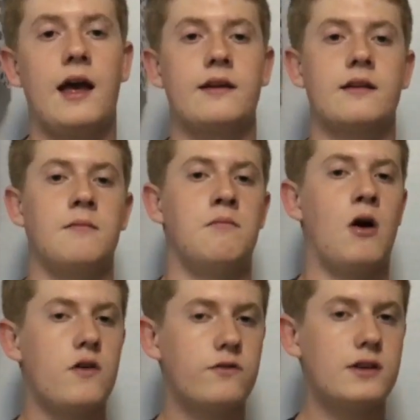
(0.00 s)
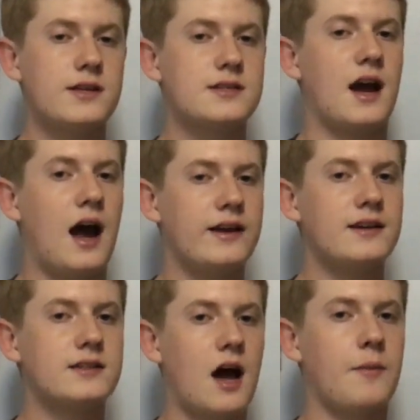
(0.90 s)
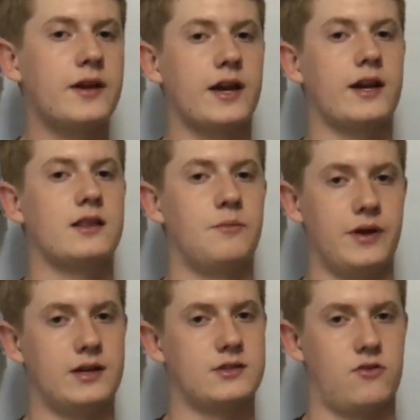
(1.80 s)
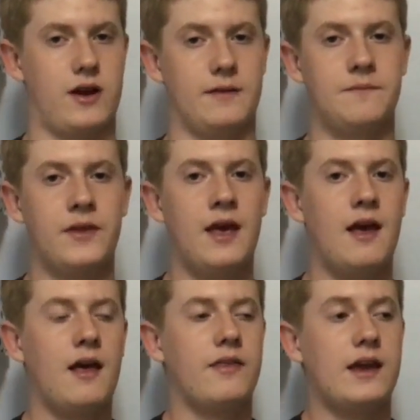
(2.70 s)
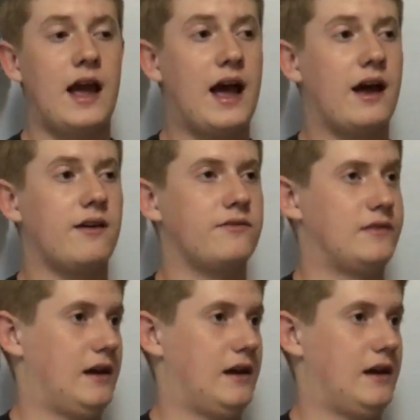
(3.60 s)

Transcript: and Marvel has kind of dominated the big screen. They have,